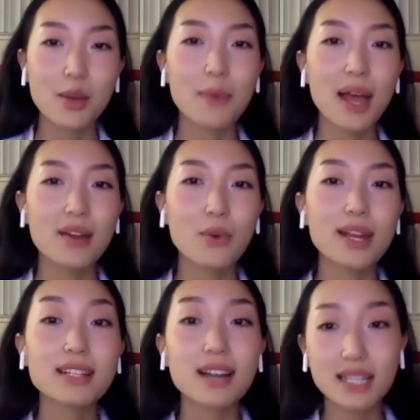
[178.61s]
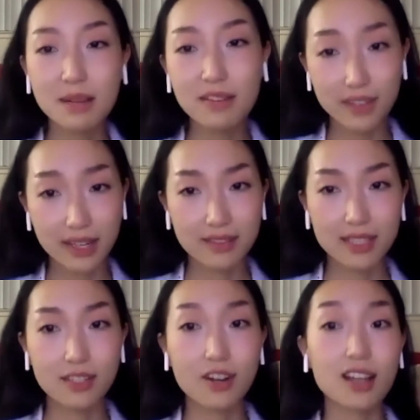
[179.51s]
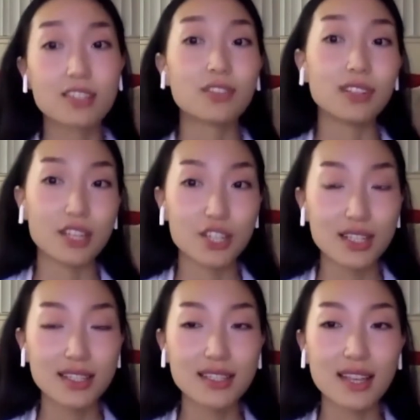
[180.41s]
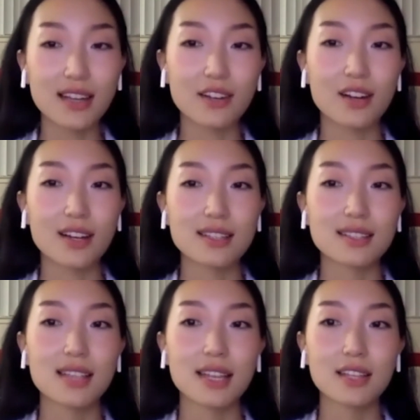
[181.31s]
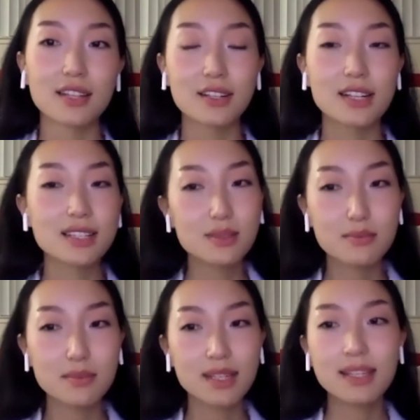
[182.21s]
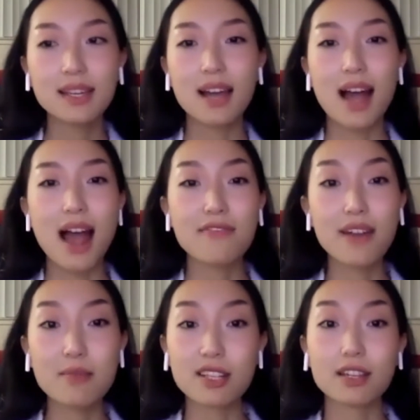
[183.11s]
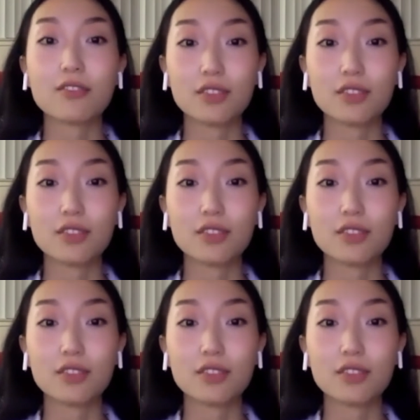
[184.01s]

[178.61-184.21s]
But when he talks about forgiveness across religions and across secularism, I find myself